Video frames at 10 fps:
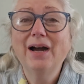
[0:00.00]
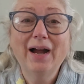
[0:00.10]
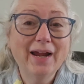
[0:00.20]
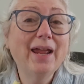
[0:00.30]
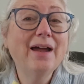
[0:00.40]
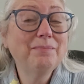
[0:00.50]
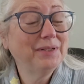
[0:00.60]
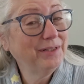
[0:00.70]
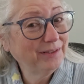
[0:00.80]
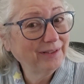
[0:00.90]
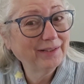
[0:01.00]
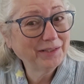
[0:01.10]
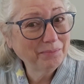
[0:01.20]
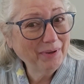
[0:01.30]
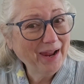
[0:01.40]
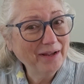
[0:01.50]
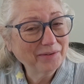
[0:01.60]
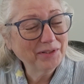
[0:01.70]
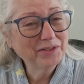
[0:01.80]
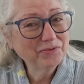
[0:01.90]
I have been collecting
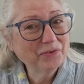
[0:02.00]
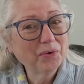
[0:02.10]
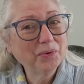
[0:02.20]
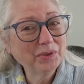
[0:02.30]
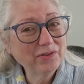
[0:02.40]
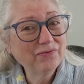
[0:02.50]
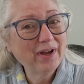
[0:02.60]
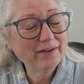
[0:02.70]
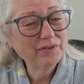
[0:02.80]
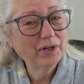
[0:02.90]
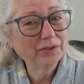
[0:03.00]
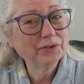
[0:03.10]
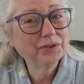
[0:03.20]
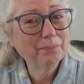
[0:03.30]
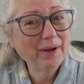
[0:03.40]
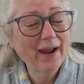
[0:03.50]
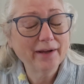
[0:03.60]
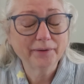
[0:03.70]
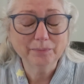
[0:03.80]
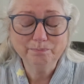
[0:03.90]
patterns for only $5 a
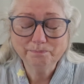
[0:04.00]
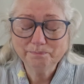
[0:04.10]
pattern.